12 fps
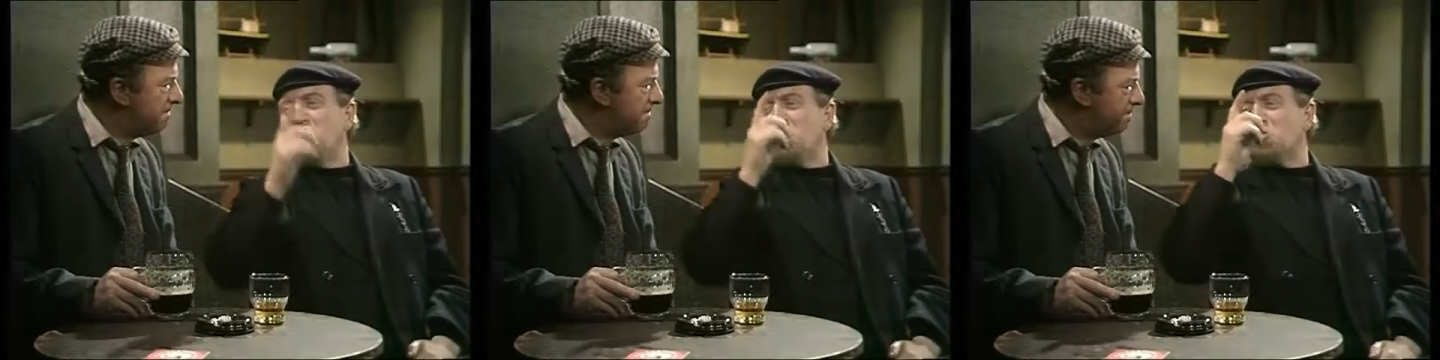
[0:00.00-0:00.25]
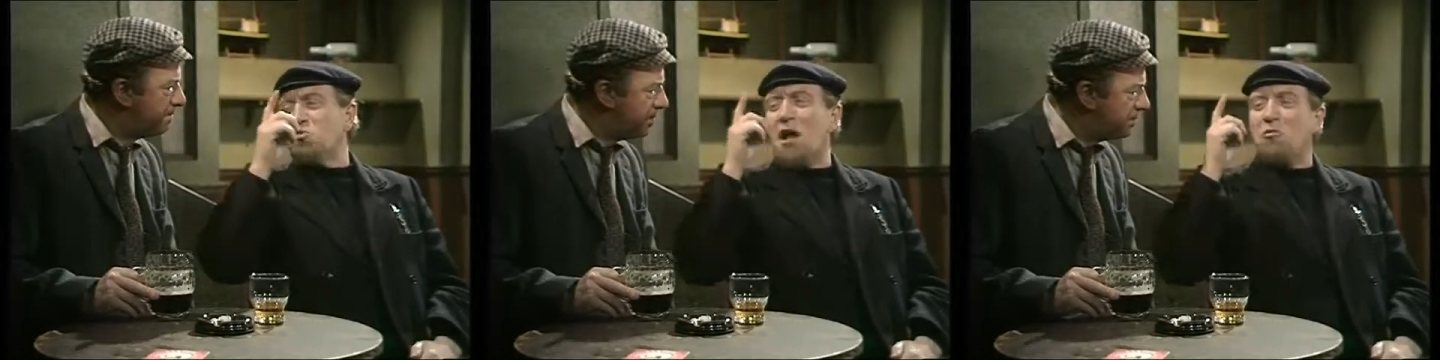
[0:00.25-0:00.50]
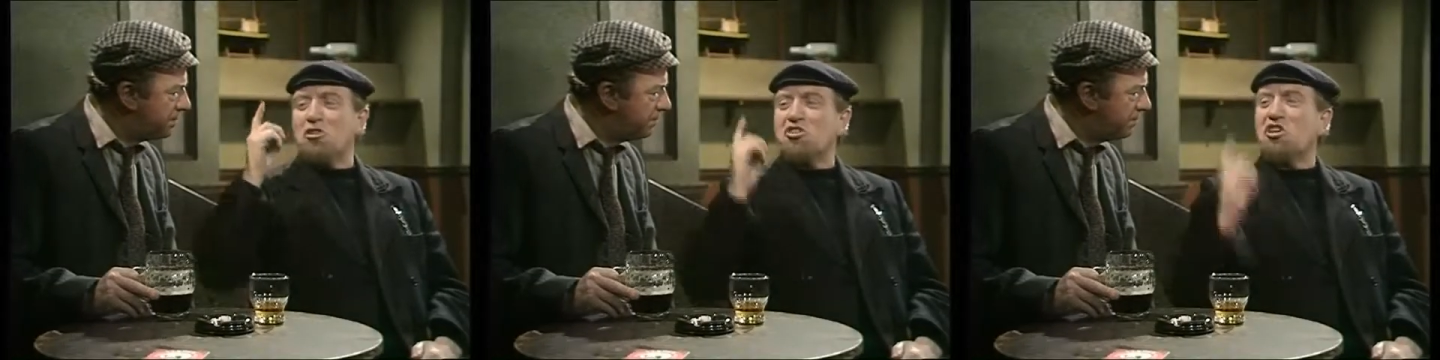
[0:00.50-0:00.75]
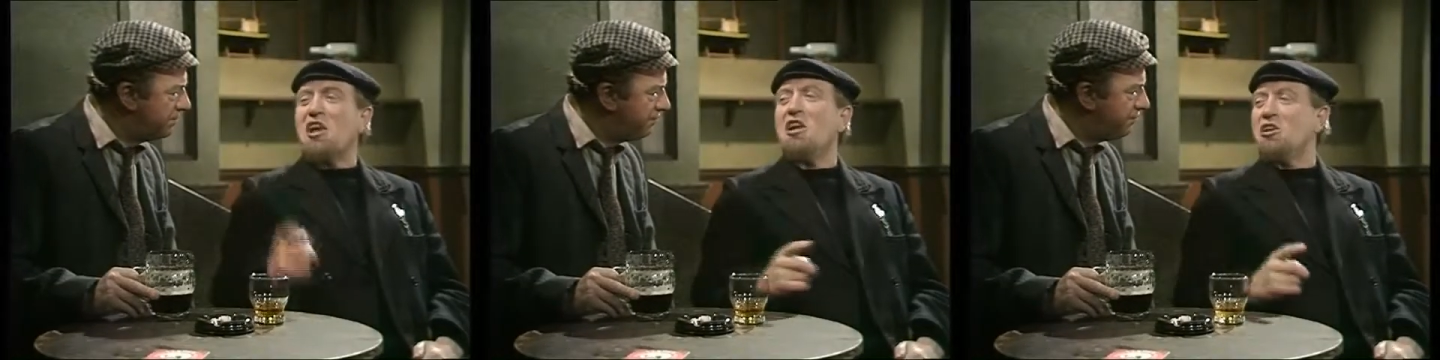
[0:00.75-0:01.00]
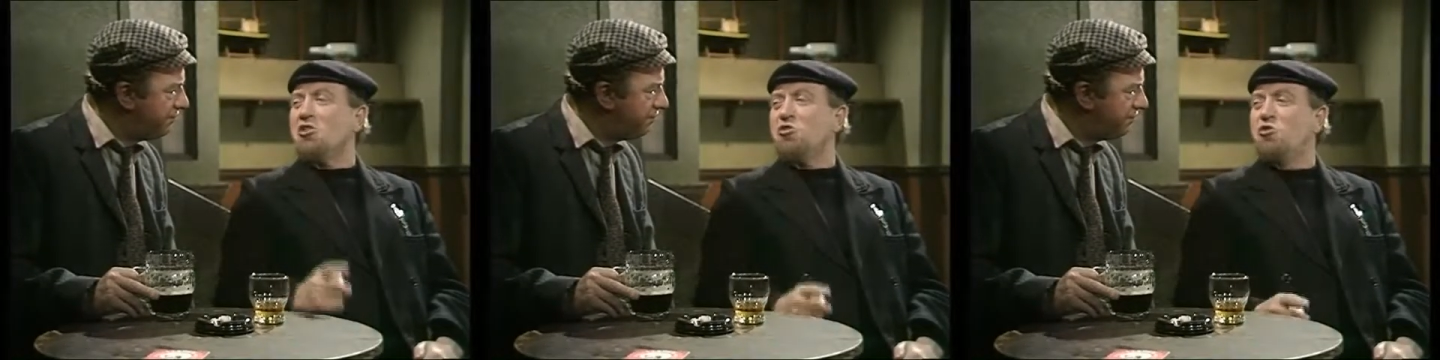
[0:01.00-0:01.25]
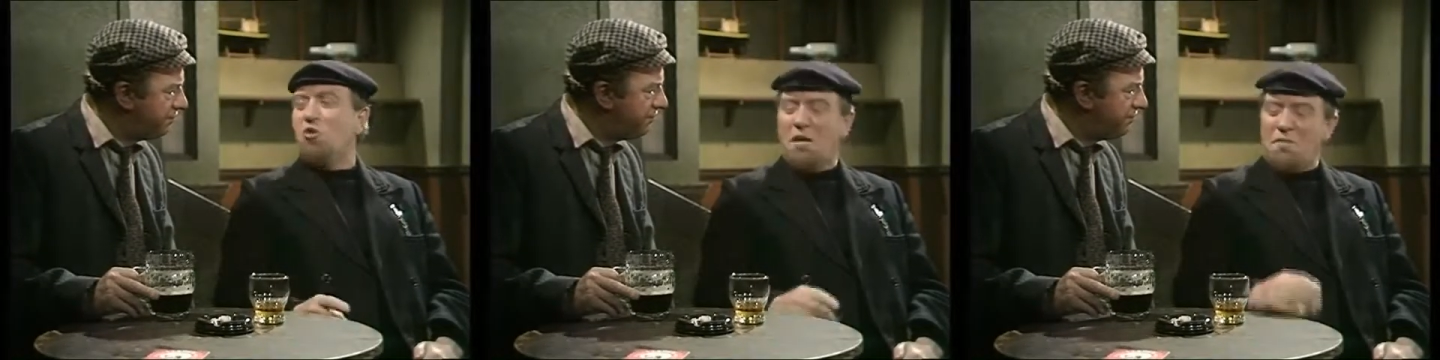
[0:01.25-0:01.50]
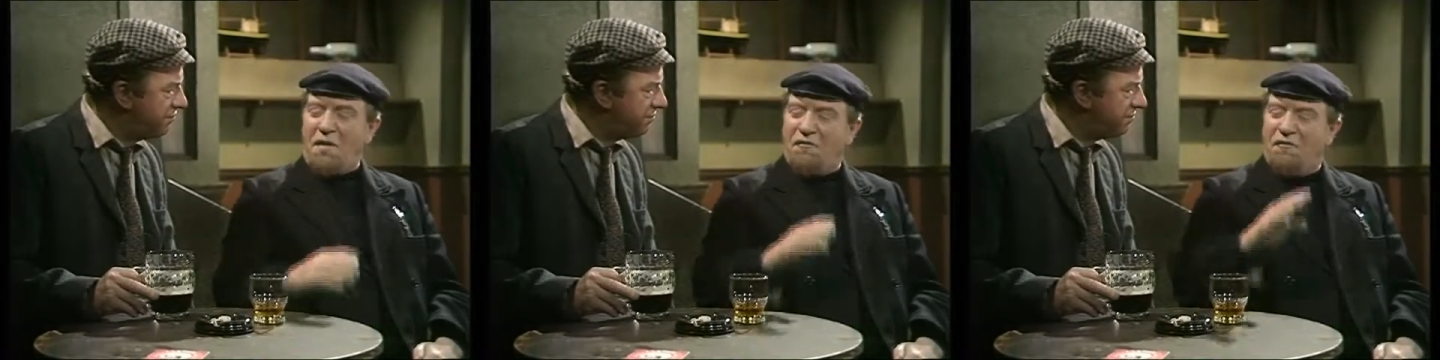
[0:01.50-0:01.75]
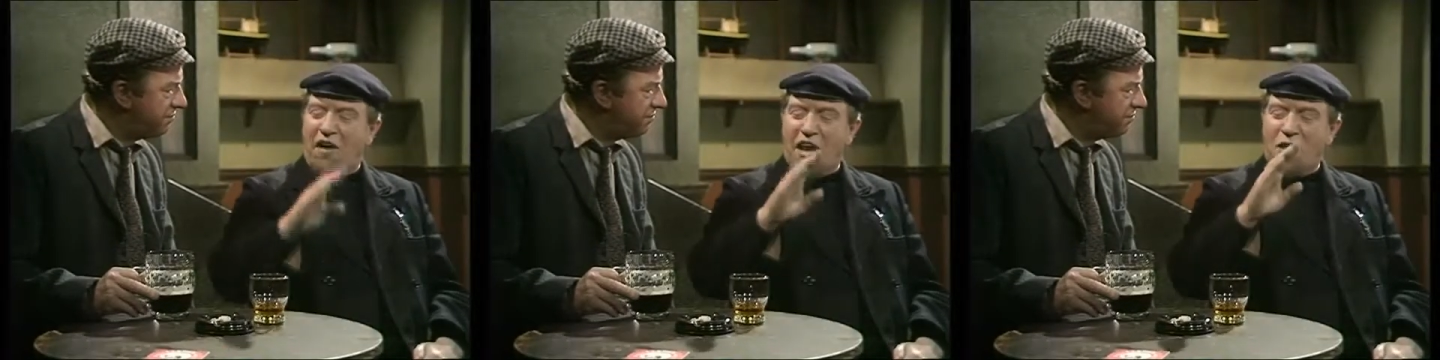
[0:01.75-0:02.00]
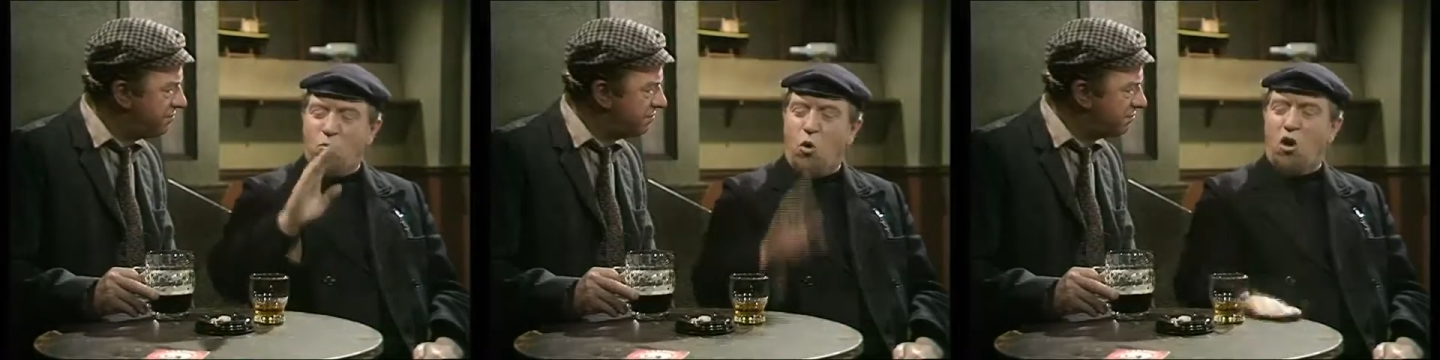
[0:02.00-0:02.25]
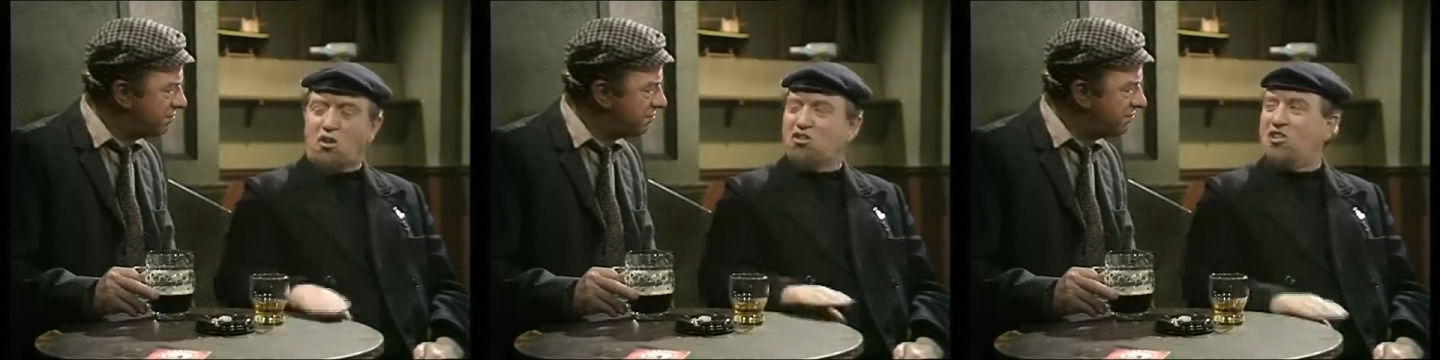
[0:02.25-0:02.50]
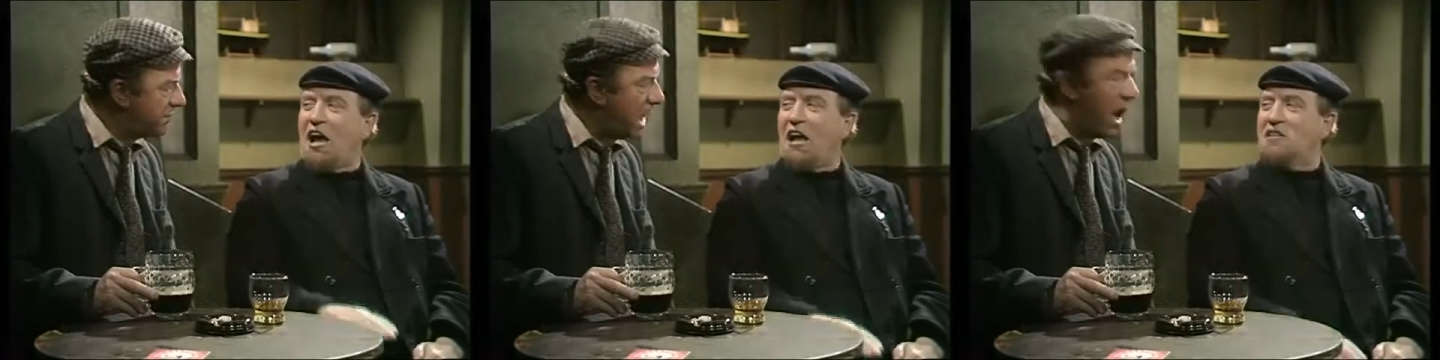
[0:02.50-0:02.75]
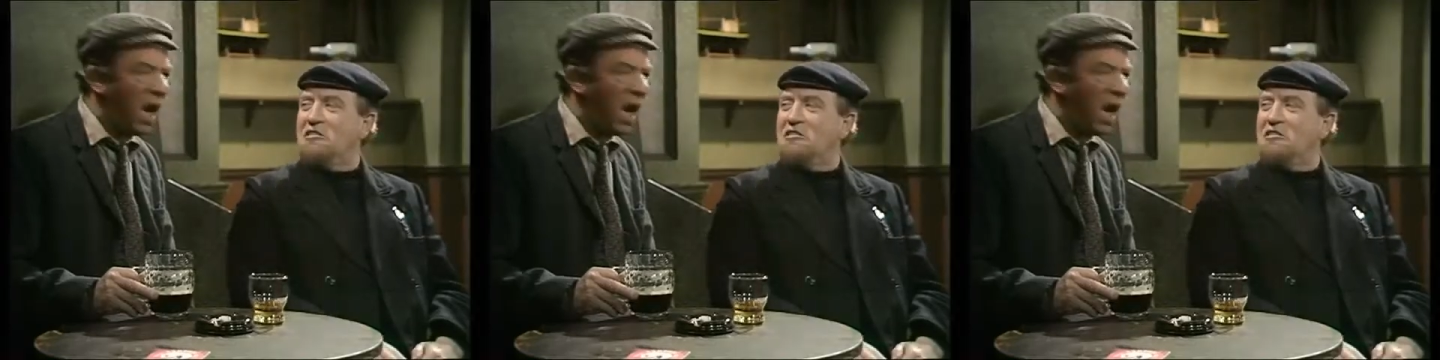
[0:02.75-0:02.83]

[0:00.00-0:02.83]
Speaker 1: Just what I was saying to Dougie, my very words, that.